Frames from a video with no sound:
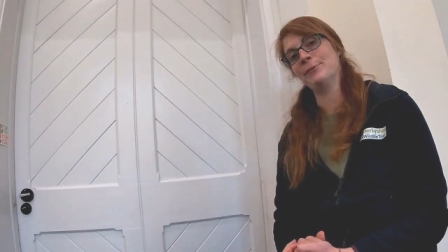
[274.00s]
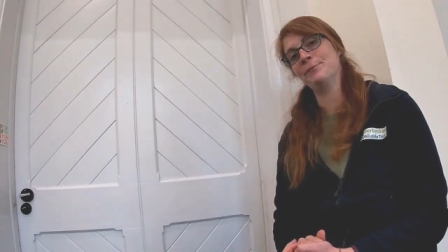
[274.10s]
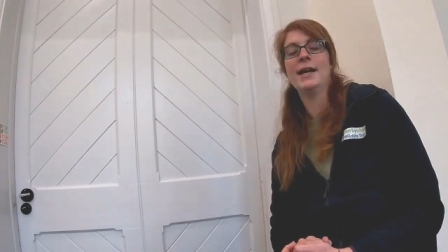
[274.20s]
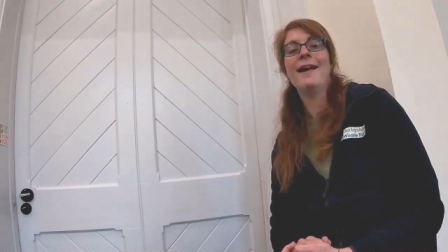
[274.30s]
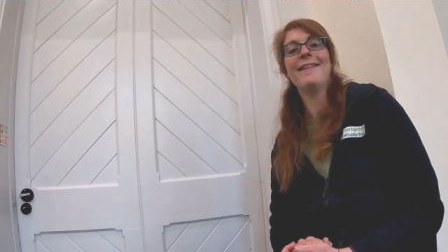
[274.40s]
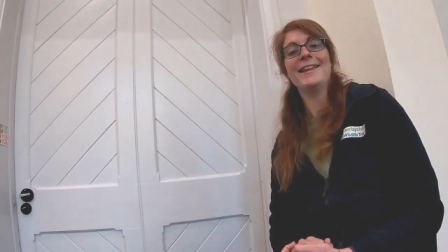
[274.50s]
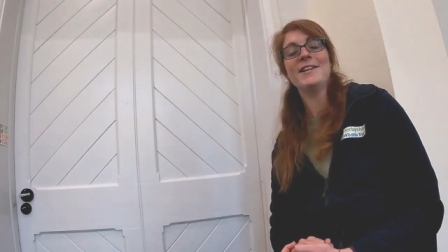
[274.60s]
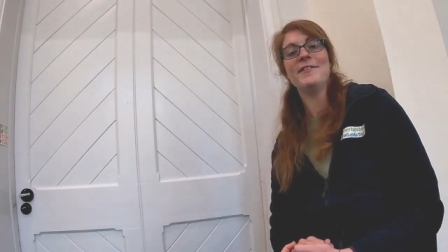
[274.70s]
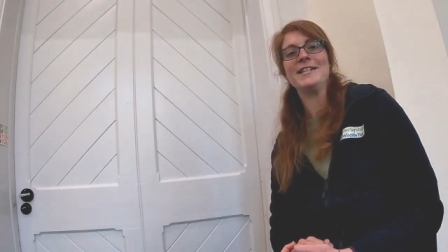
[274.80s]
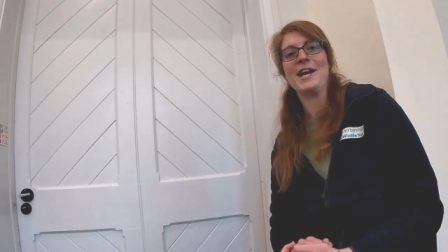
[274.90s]
to.
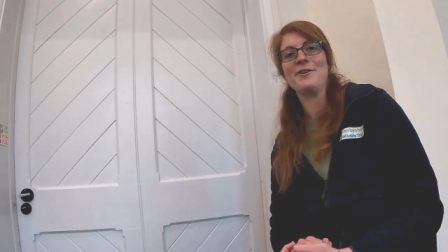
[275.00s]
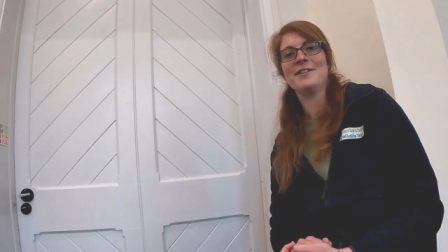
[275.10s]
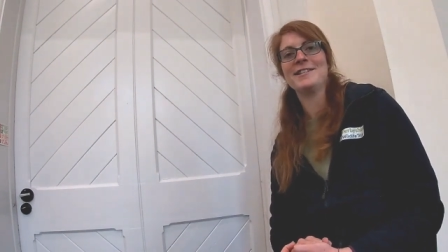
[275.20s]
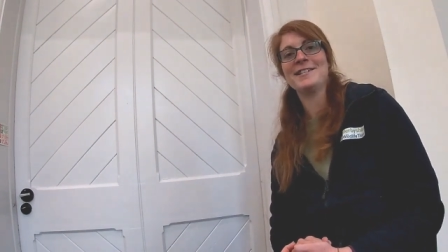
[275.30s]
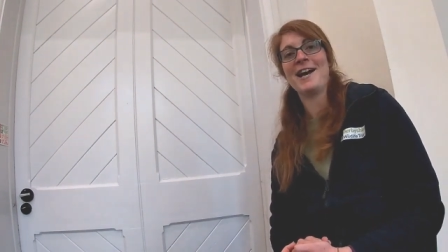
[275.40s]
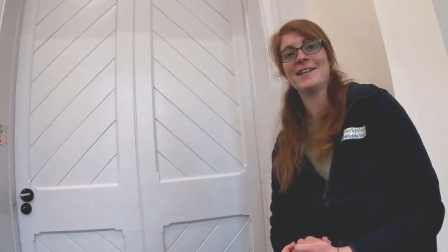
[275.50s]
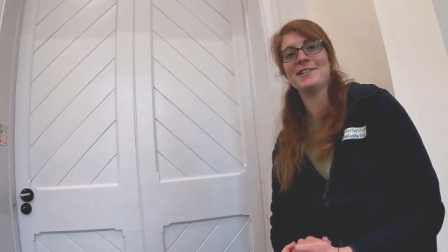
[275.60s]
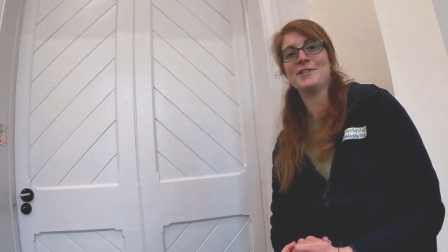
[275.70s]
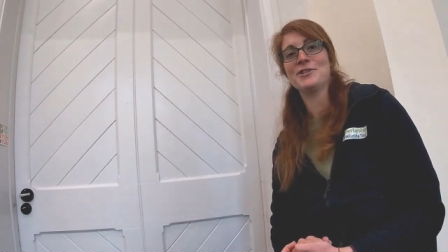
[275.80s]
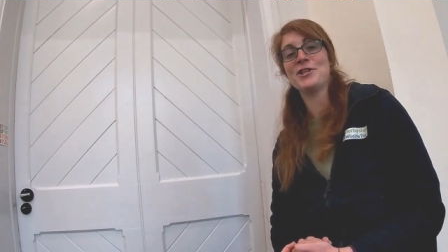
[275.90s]
These videos are
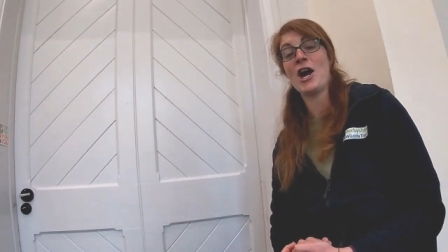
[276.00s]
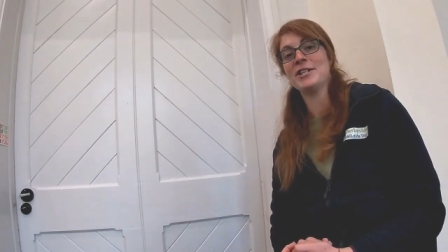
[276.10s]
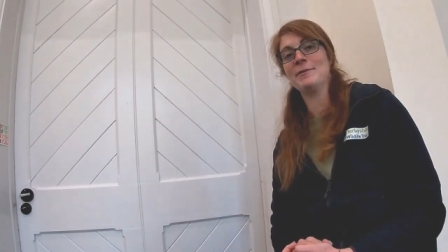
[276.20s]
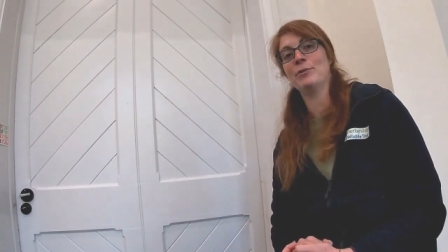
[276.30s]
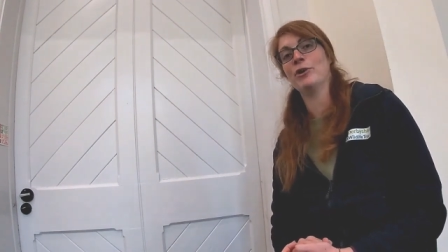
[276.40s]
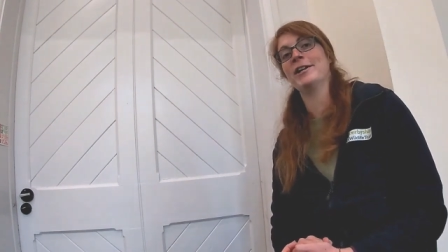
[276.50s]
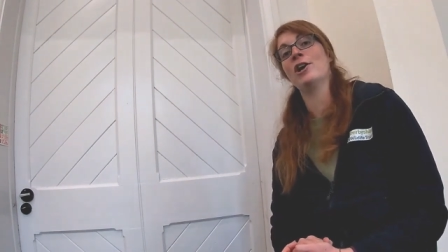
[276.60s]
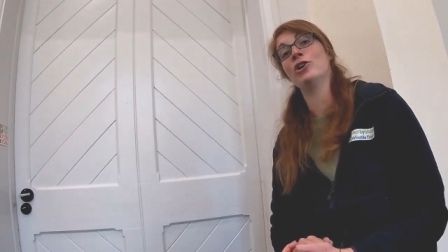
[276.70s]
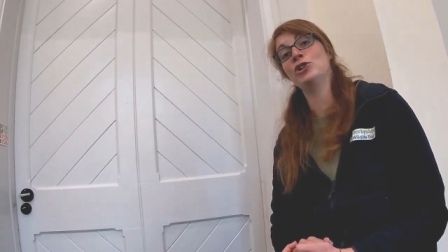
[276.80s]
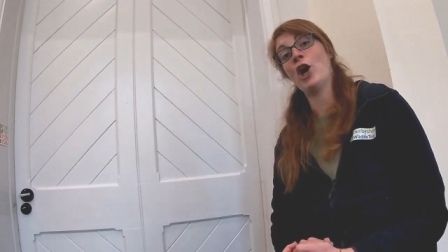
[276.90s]
designed as a starting
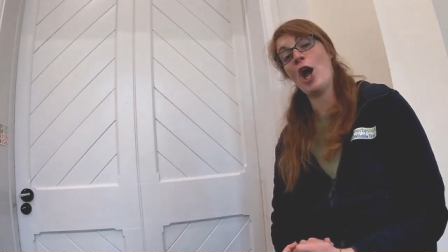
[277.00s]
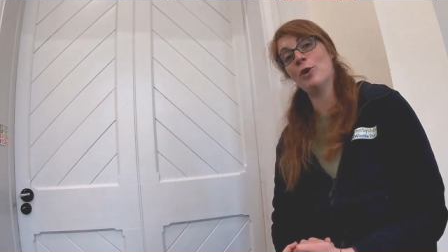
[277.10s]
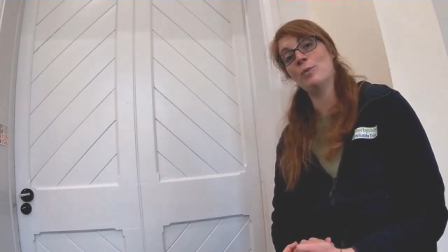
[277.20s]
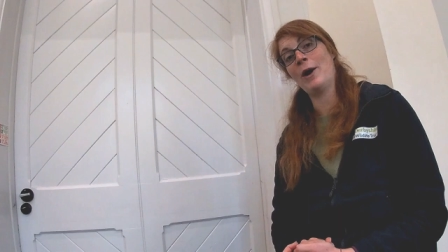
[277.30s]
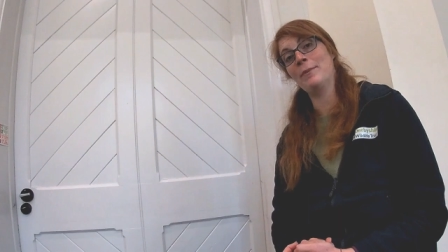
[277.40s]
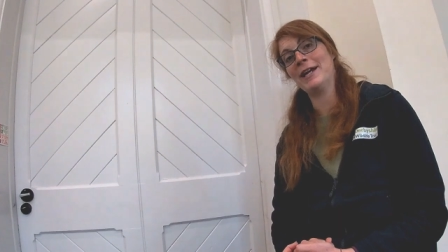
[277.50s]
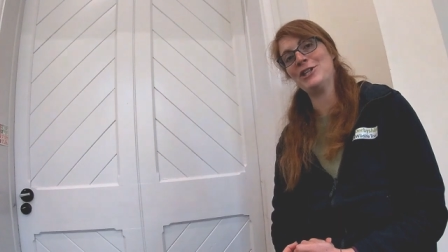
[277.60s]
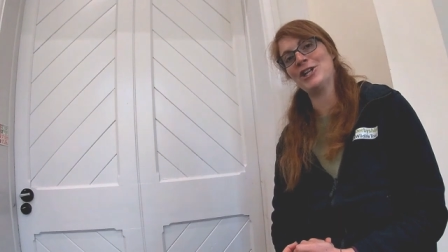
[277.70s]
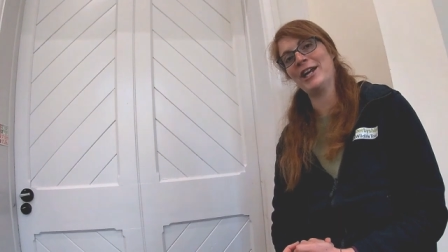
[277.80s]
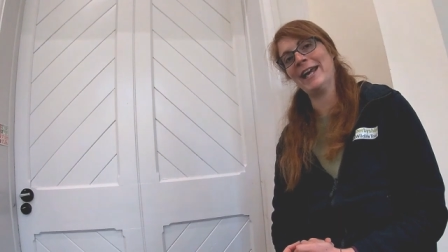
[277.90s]
point on your own
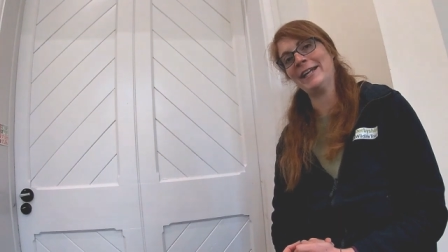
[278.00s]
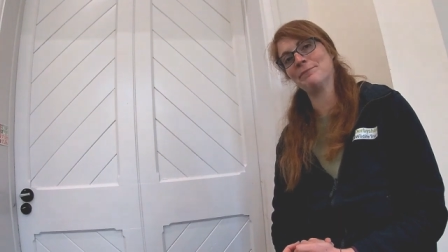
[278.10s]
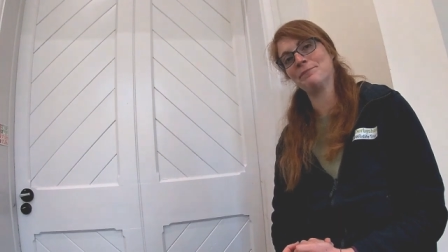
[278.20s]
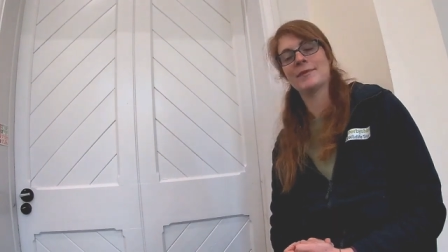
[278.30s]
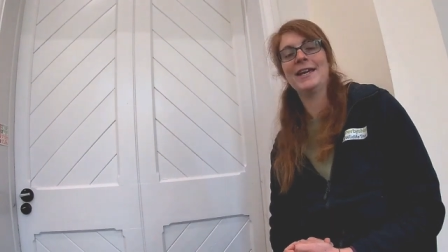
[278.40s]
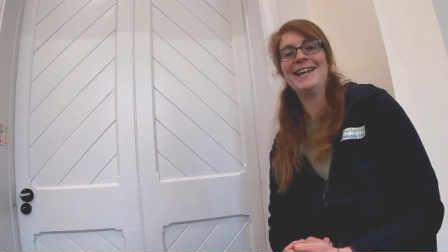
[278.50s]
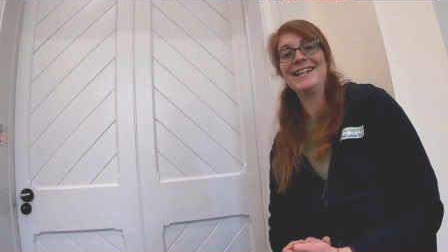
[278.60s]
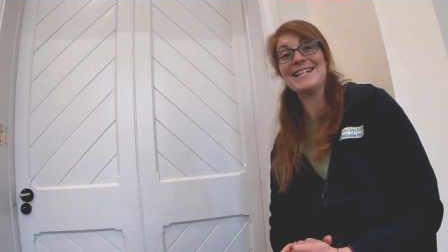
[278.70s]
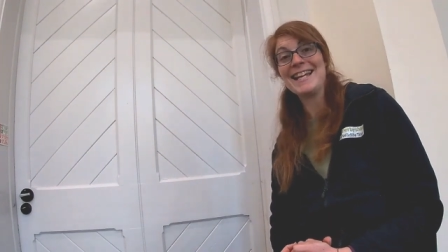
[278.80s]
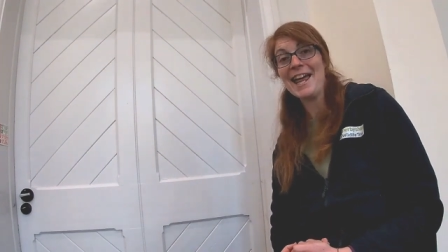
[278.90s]
well-being journey.
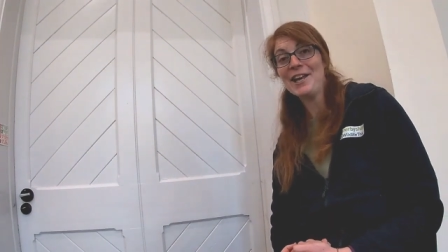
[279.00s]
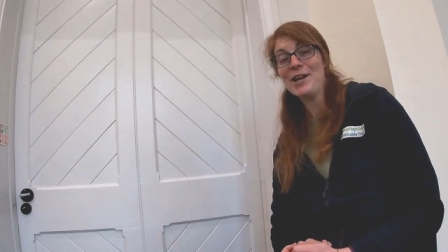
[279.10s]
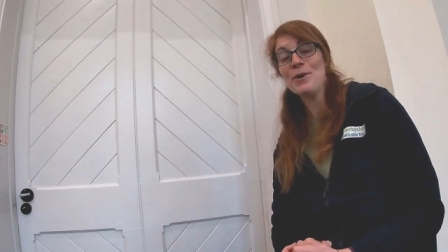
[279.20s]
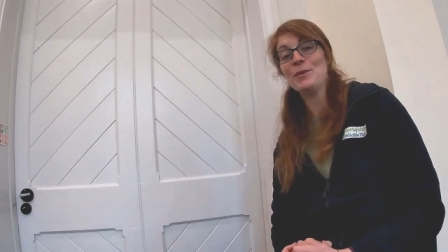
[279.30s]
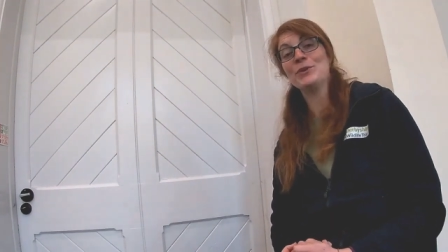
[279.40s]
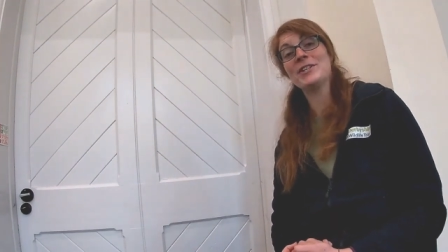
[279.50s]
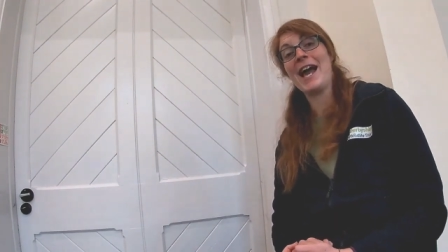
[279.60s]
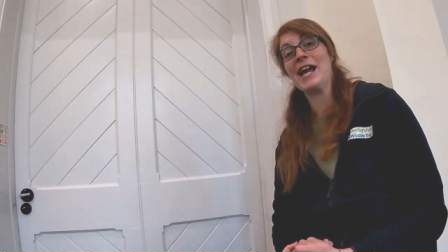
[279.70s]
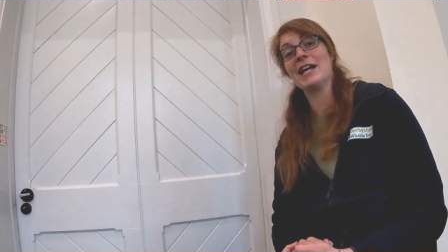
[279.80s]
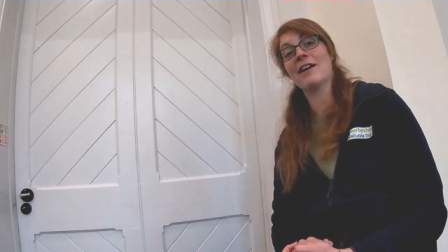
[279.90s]
Together, we'll
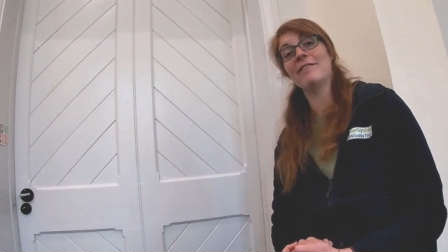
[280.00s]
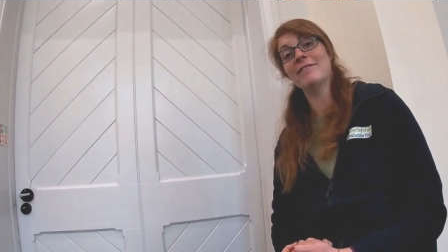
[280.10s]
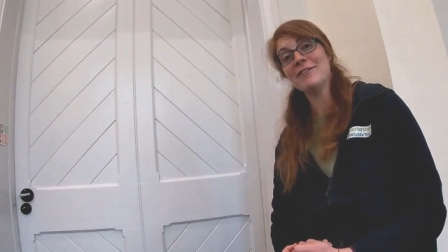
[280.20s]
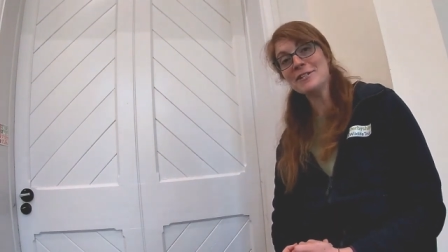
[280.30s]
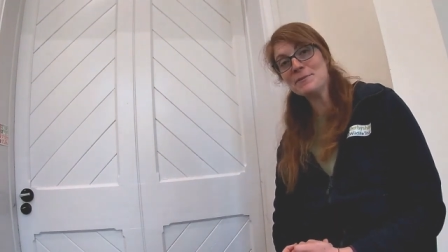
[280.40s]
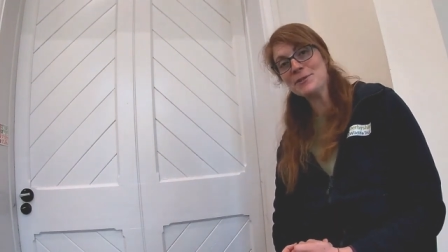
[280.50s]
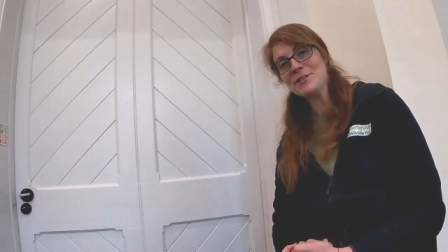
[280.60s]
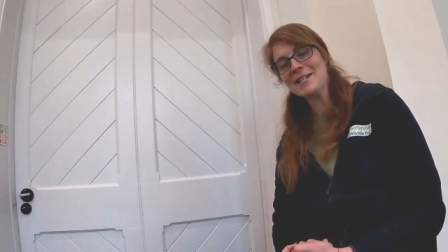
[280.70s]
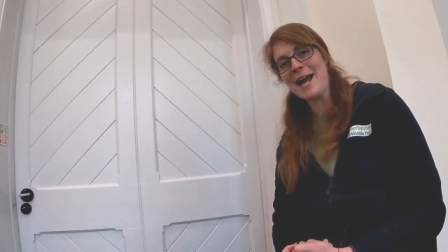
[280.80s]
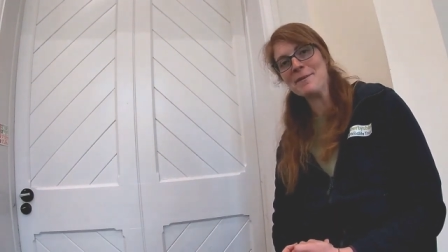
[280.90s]
take very
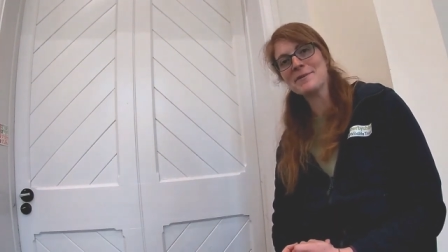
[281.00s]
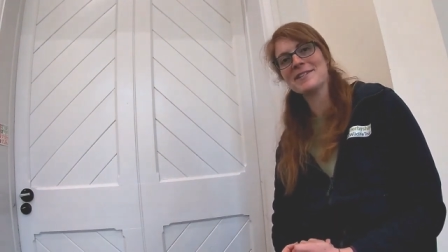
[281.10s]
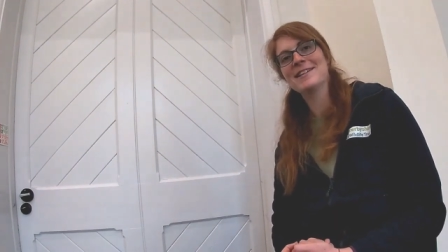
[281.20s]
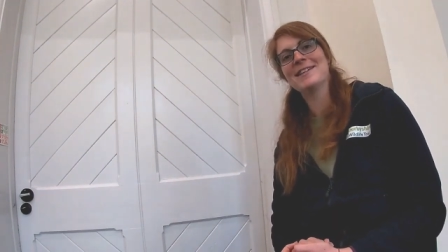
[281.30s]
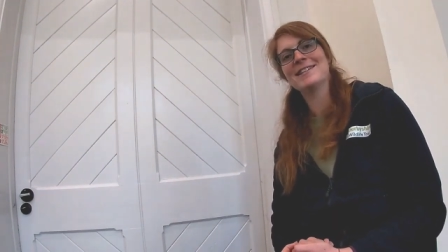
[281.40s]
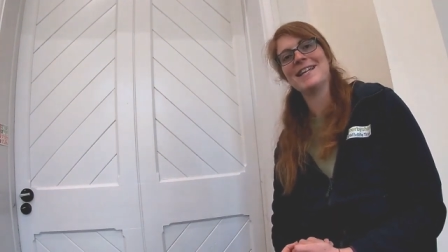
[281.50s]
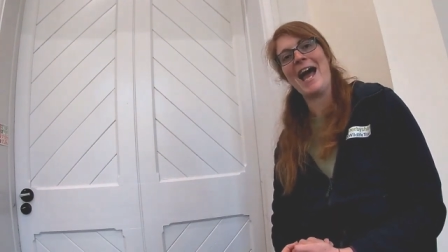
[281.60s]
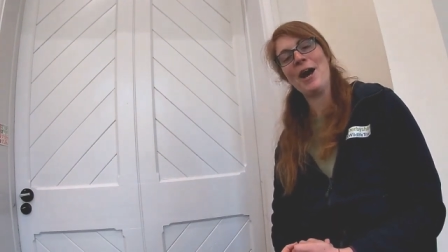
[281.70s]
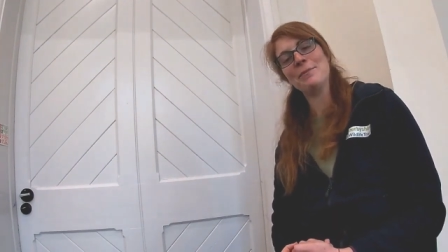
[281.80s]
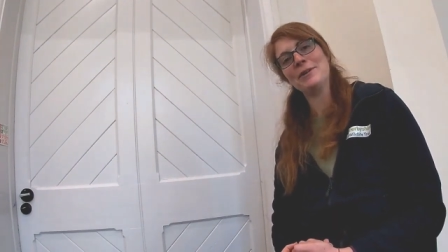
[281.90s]
small steps
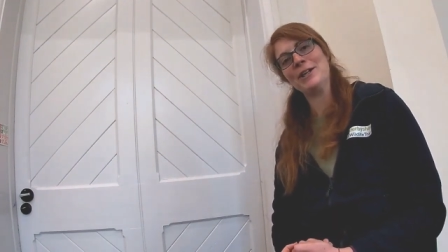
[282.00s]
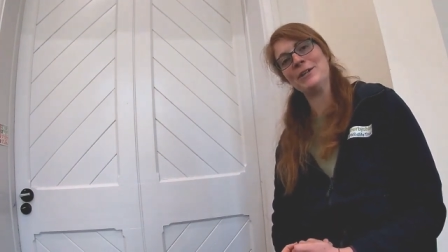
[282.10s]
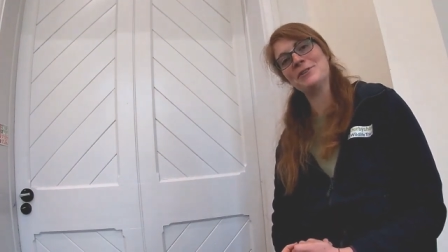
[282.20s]
to help